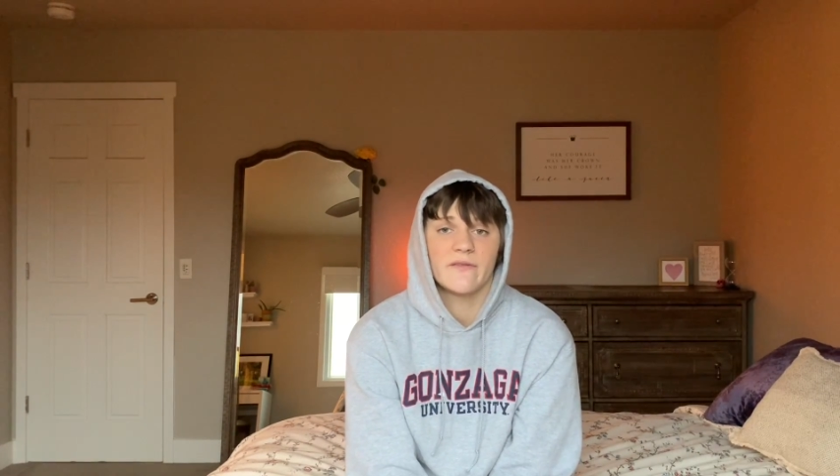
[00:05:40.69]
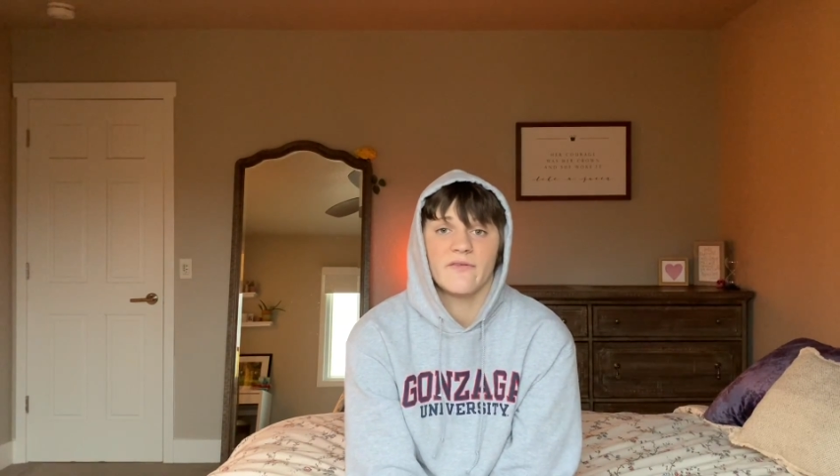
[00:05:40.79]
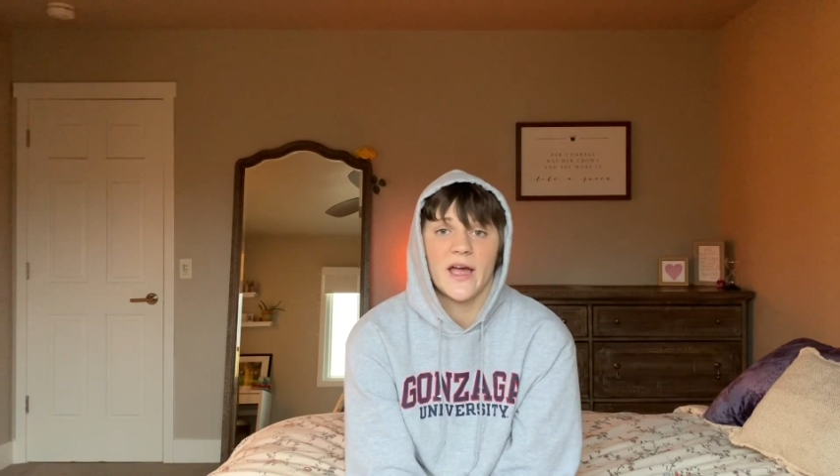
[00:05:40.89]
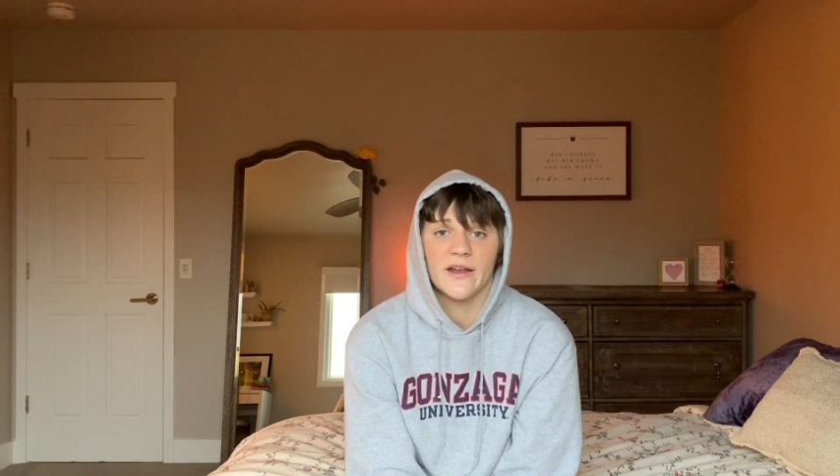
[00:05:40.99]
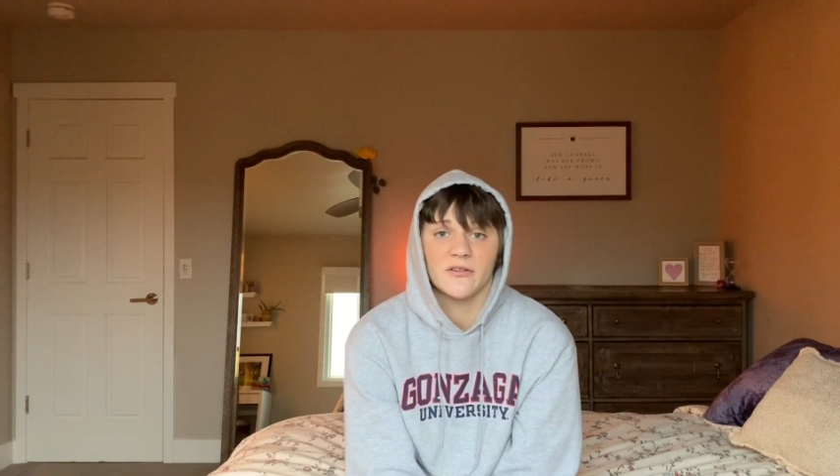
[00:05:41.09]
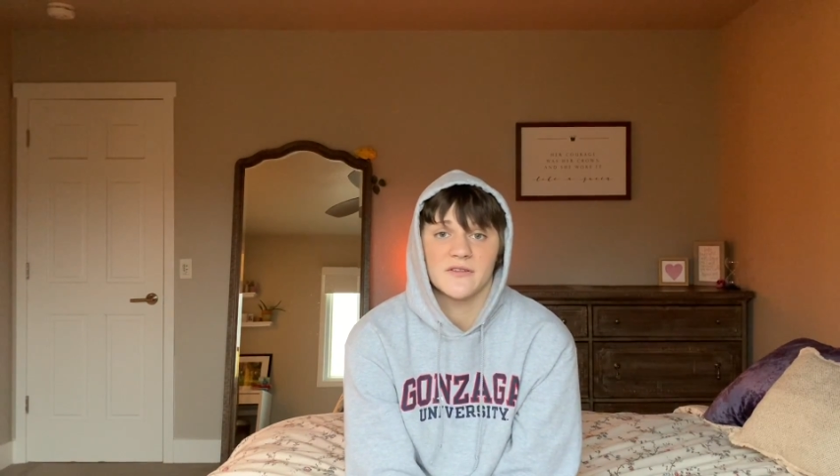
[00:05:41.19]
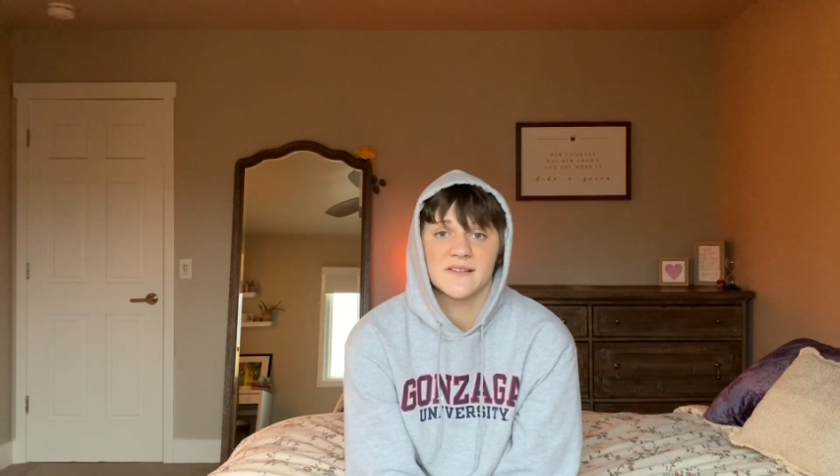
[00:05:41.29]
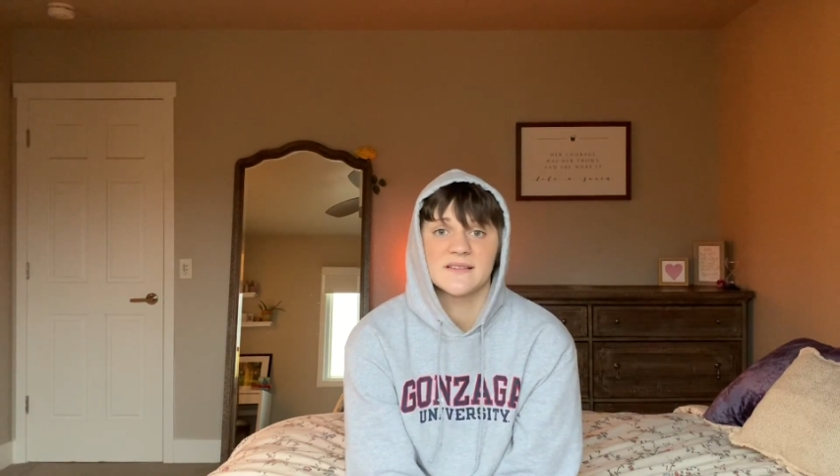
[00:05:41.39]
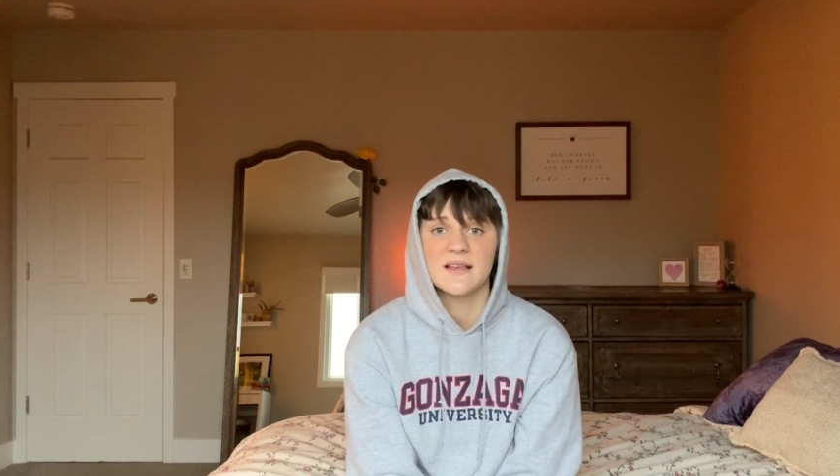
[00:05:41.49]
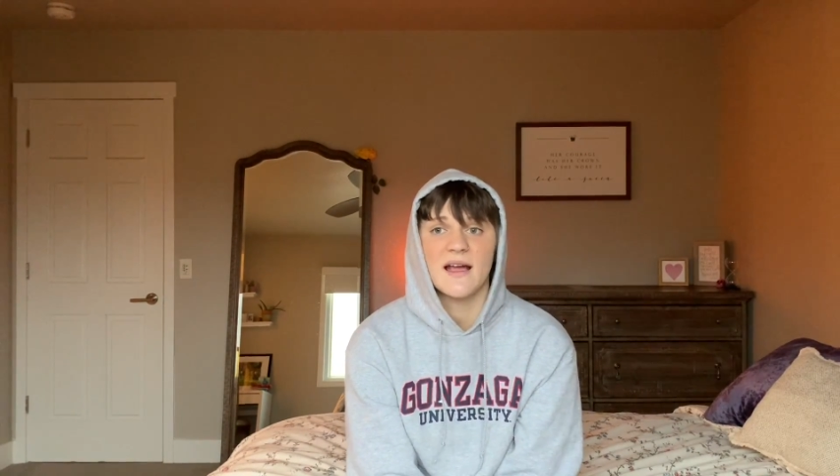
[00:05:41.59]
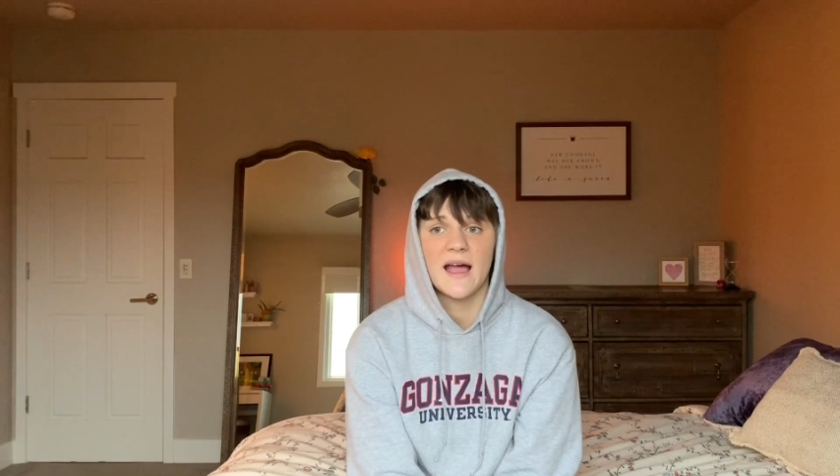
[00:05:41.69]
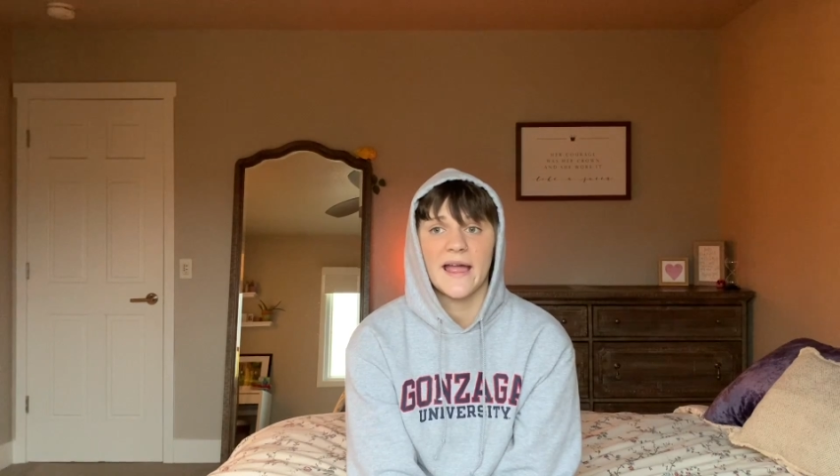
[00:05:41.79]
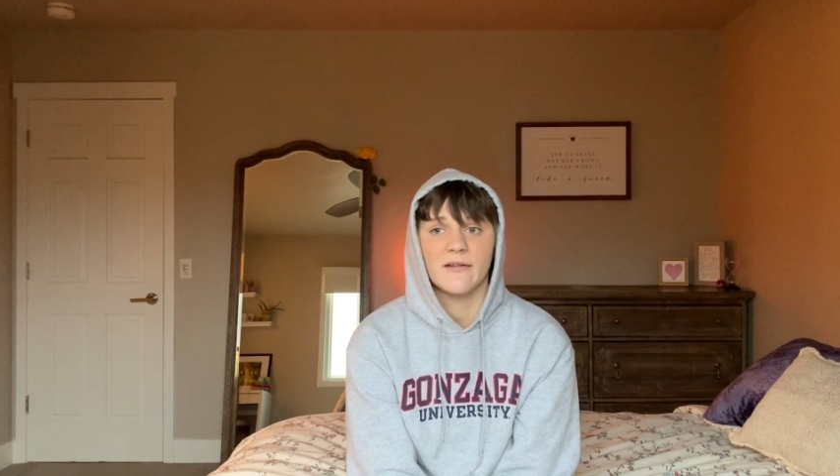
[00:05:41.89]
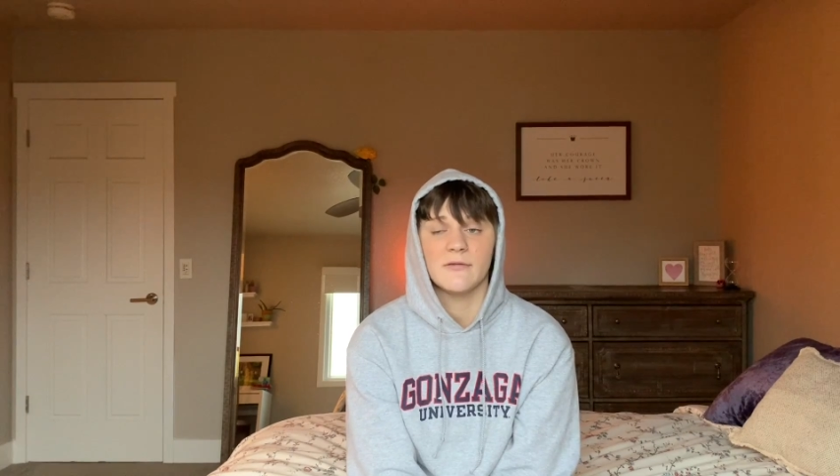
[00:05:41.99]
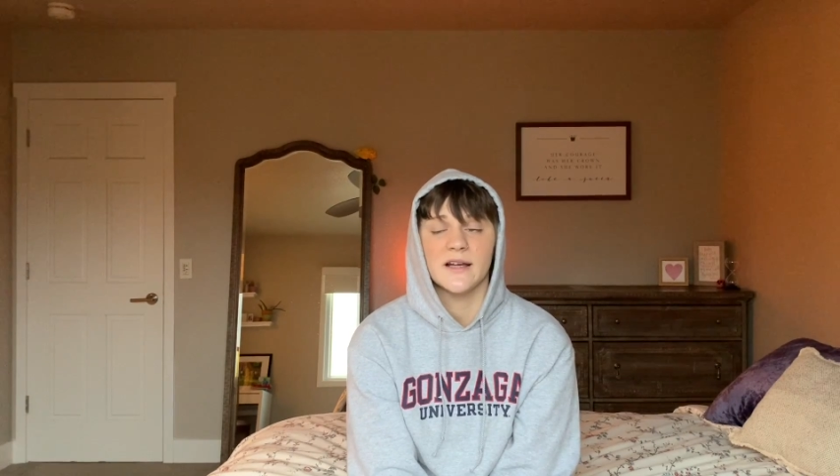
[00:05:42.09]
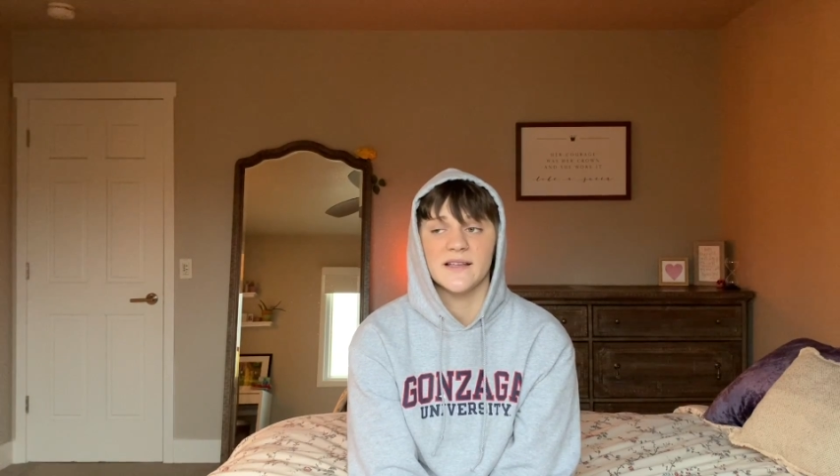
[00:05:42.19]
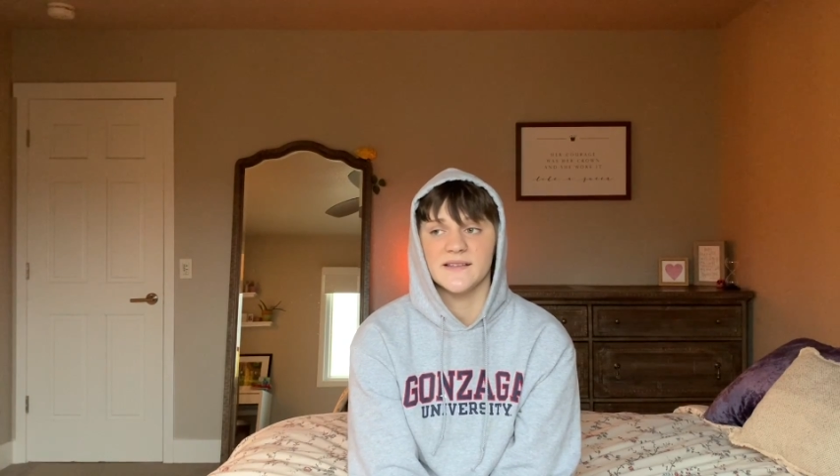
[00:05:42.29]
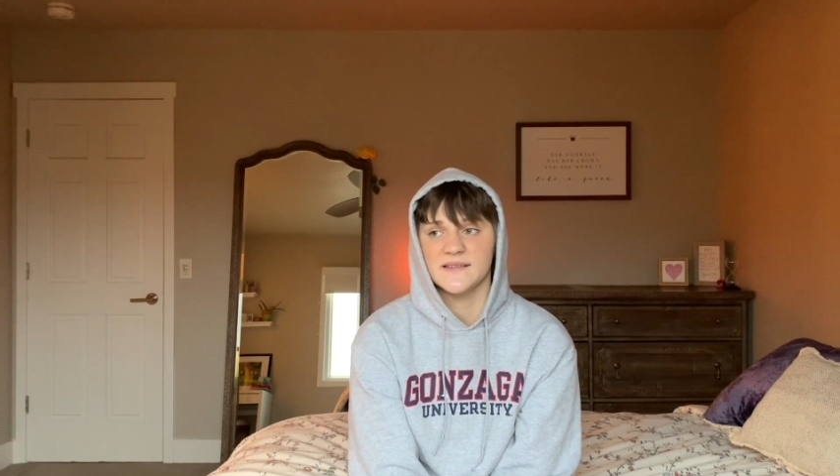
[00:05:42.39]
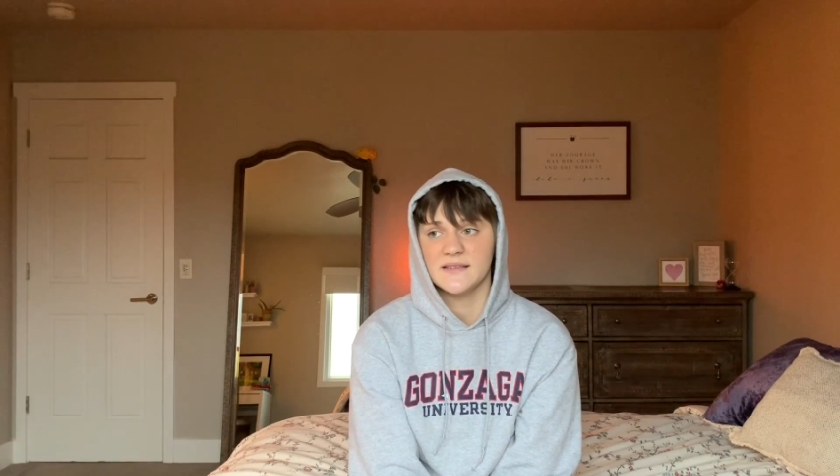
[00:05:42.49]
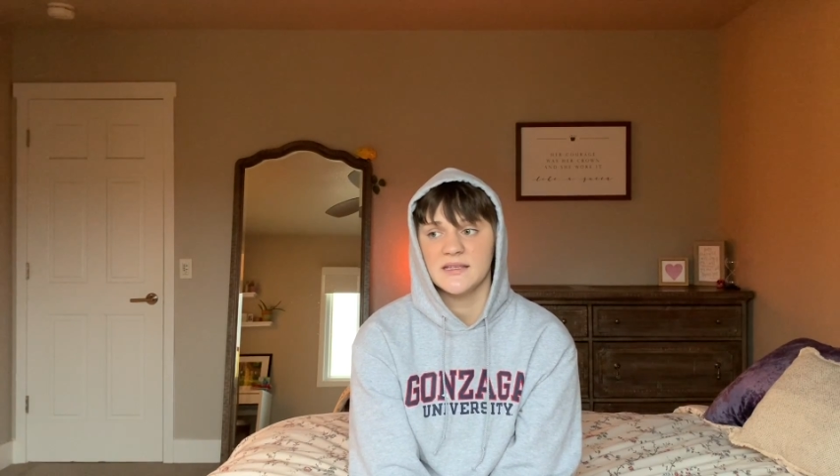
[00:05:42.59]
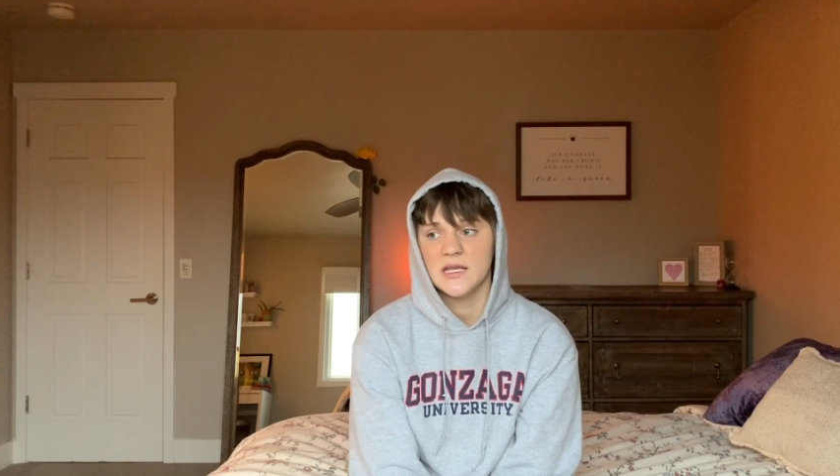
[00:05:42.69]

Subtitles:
finals, I was